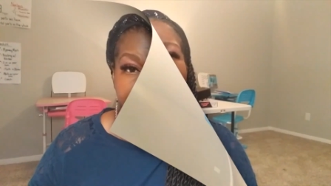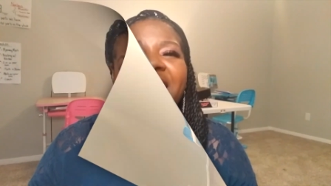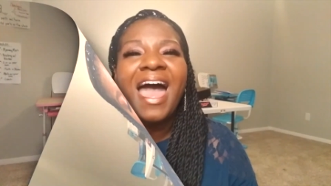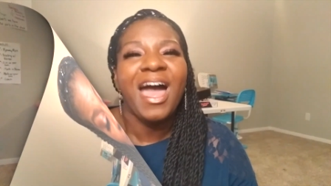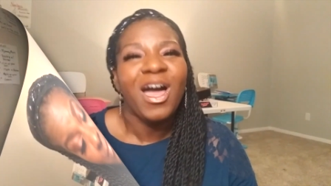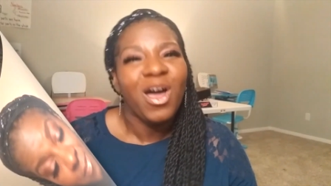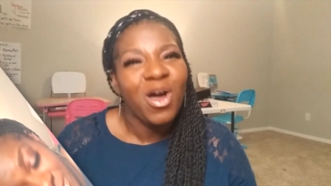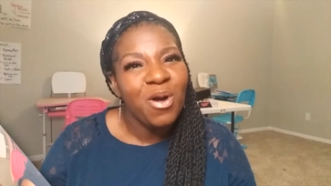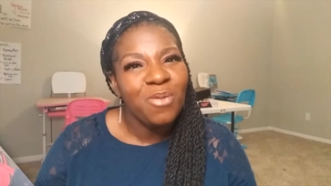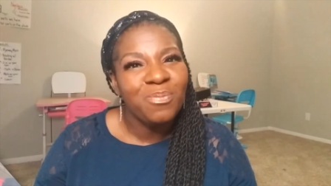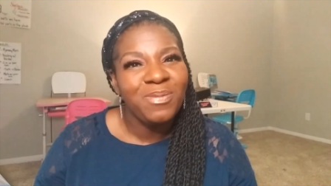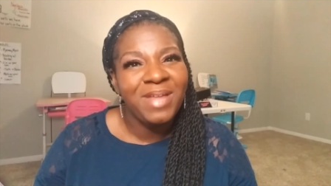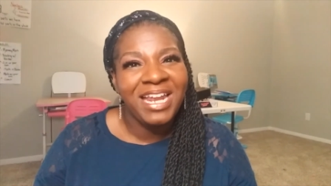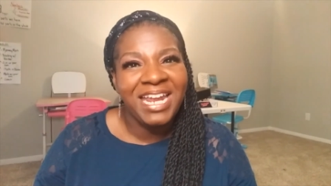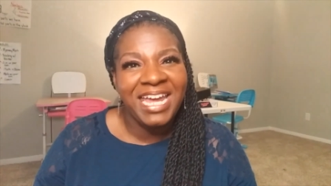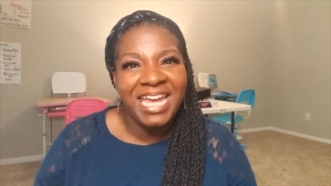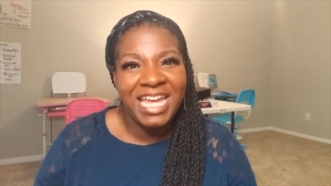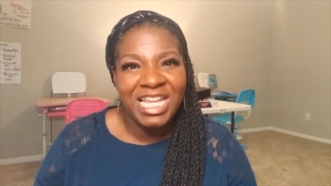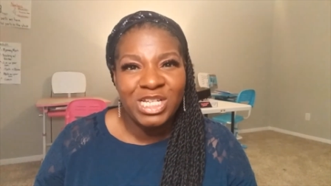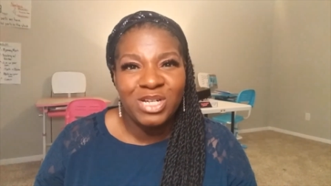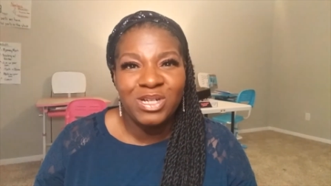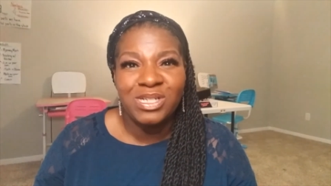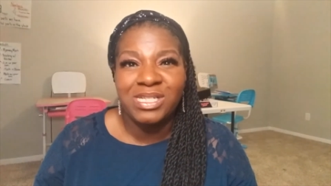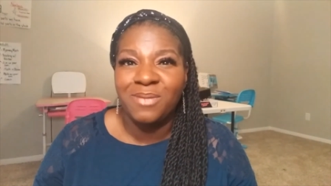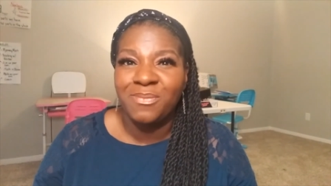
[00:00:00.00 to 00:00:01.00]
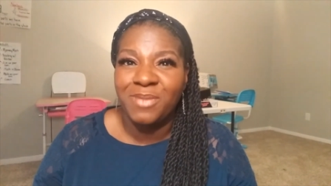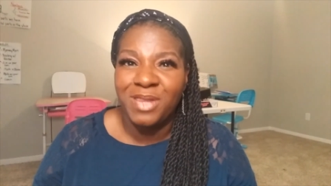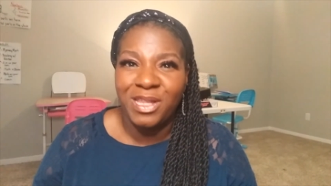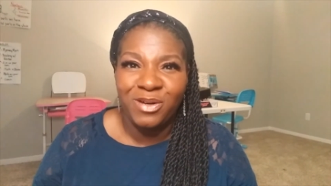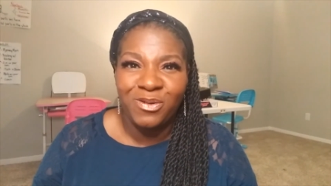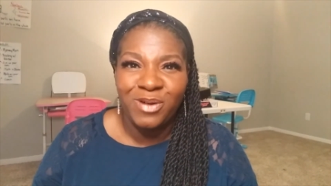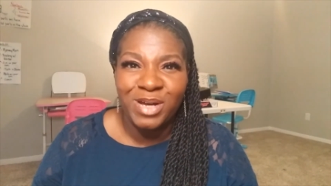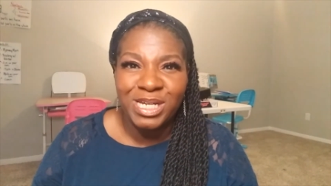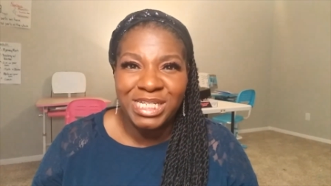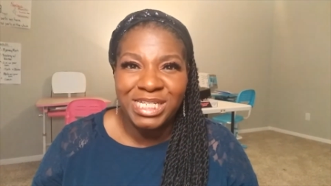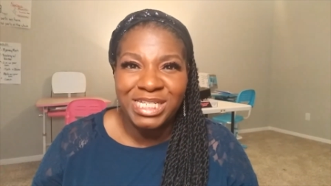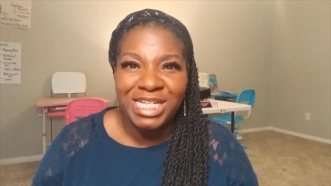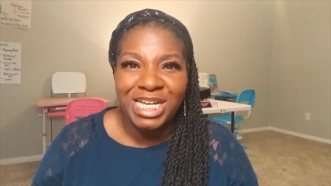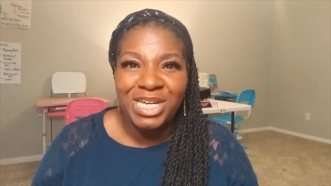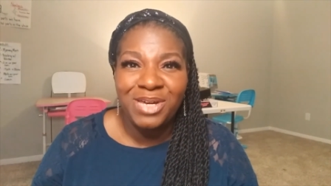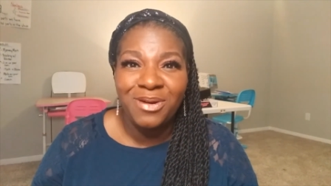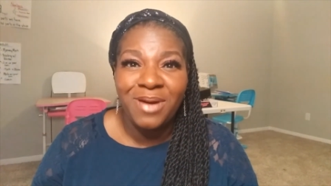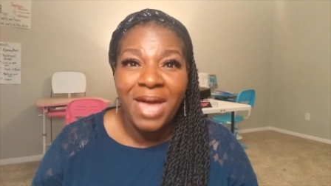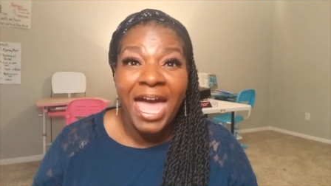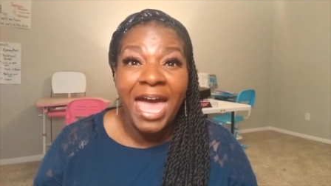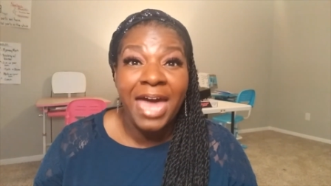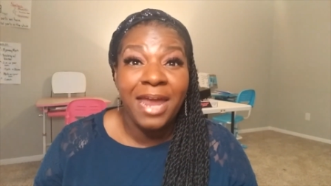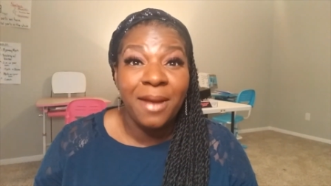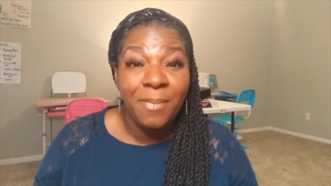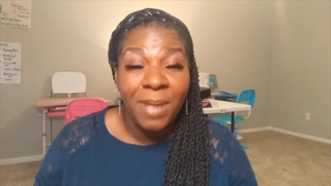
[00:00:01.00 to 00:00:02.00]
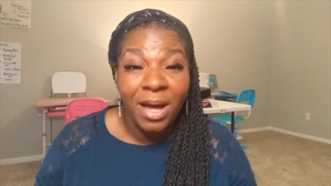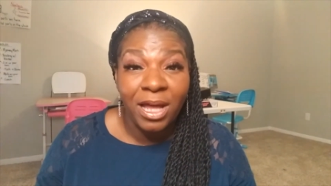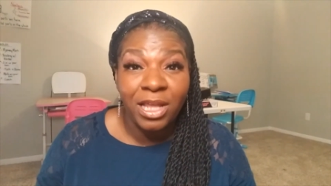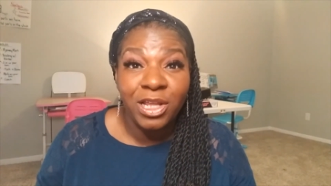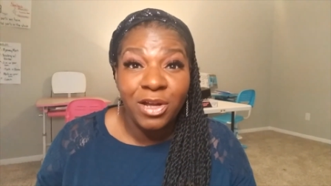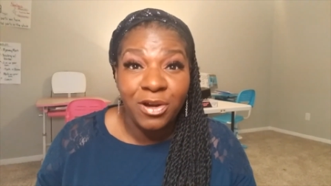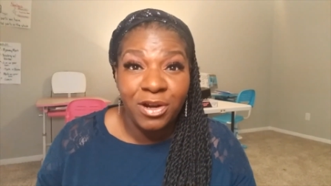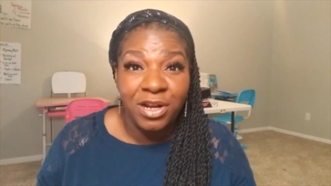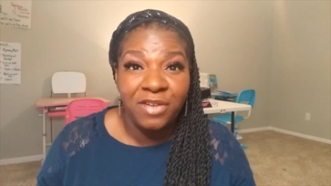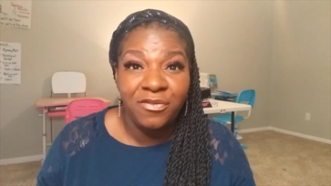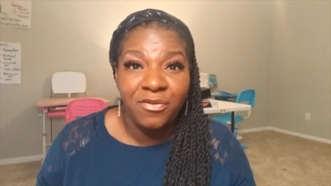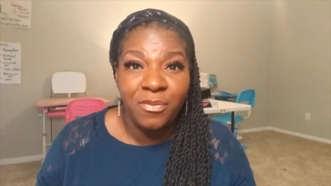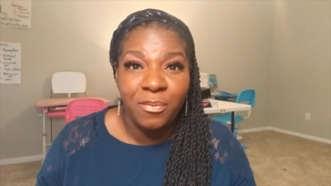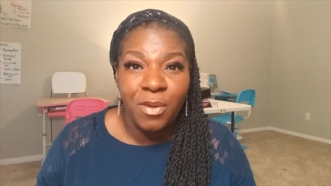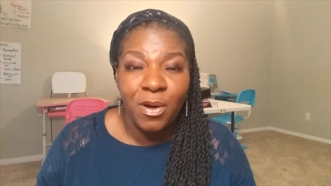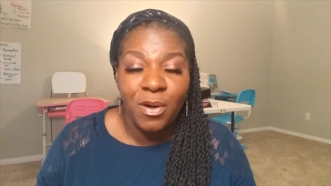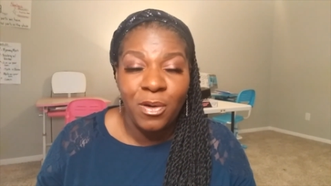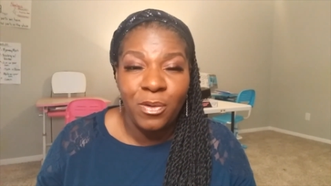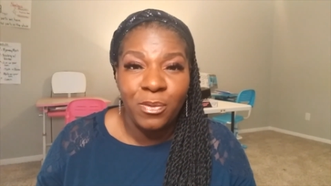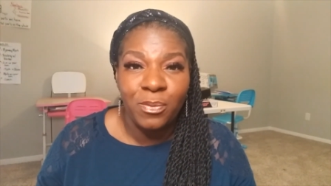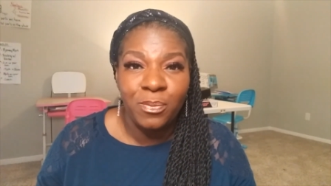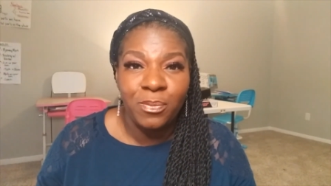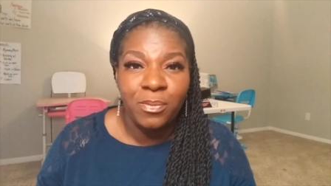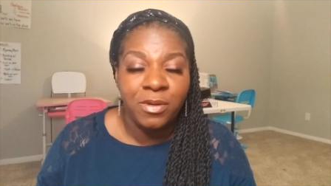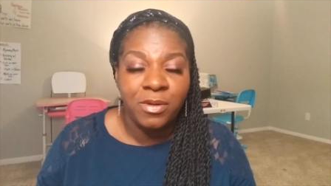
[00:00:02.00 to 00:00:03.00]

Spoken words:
I hope that answered some of the questions that you had about learning from home.